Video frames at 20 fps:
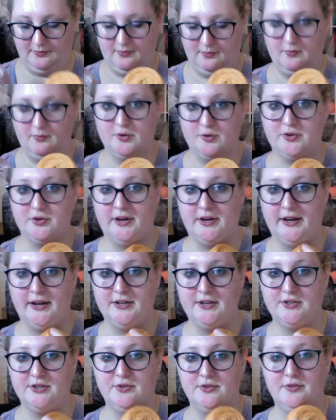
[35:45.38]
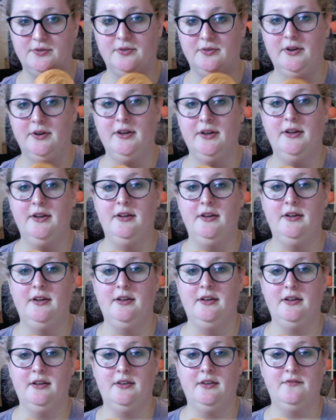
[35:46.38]
We're trying to
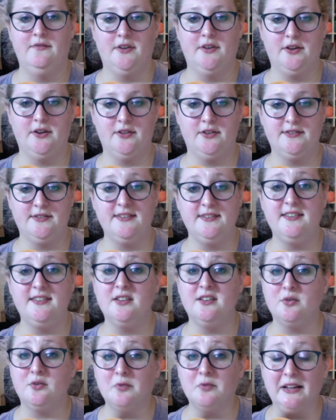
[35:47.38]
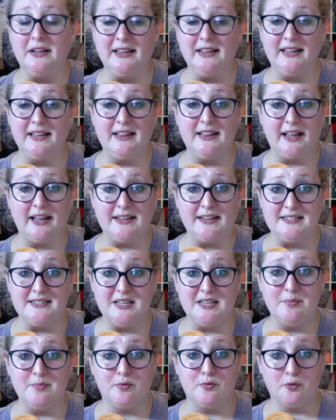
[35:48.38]
configure this. This is a really like
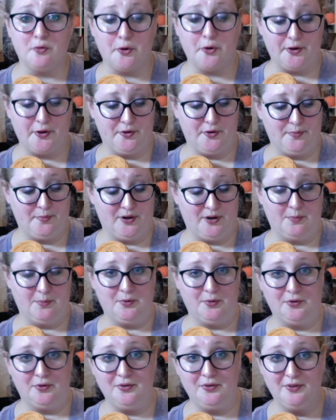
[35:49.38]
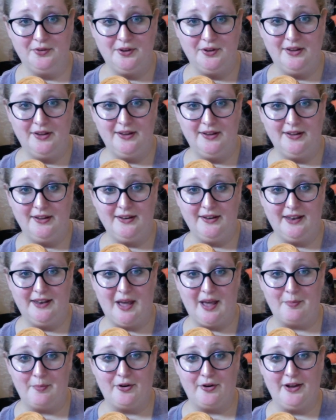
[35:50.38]
deep royal purple,
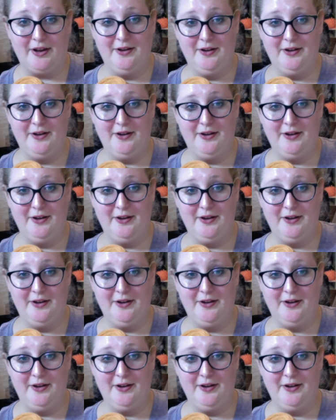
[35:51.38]
not brown.